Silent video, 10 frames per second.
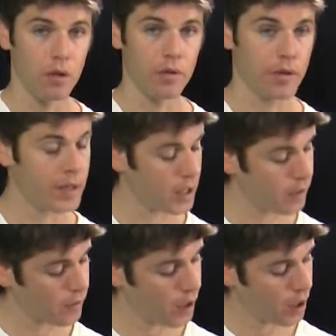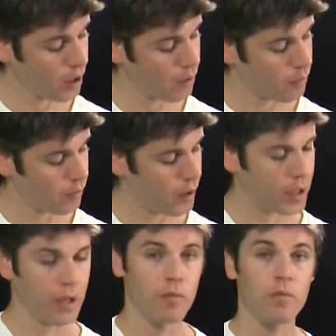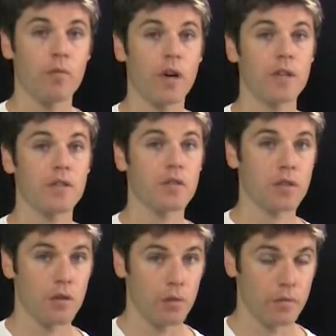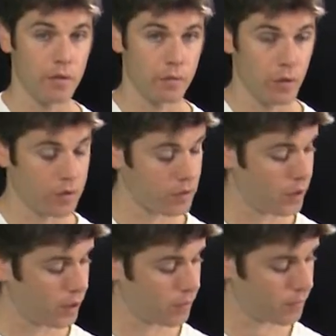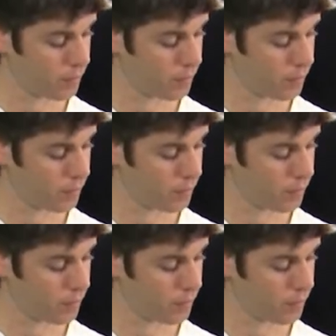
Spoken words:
underneath fretting fret 2 of your 4th string.